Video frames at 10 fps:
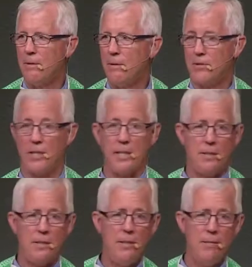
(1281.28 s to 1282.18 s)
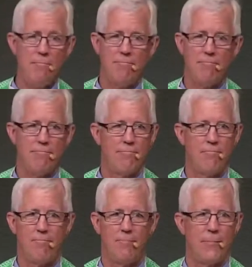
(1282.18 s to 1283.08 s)
Is it easy?
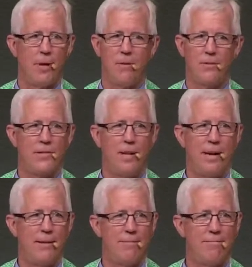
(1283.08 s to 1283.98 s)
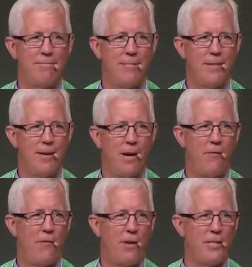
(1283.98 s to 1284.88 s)
No, it's not. Our
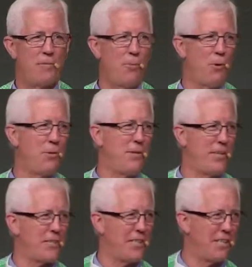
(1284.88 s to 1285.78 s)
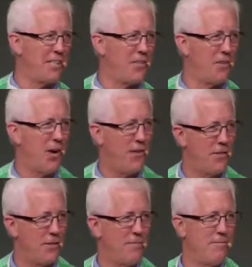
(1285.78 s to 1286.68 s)
flesh protests against it often.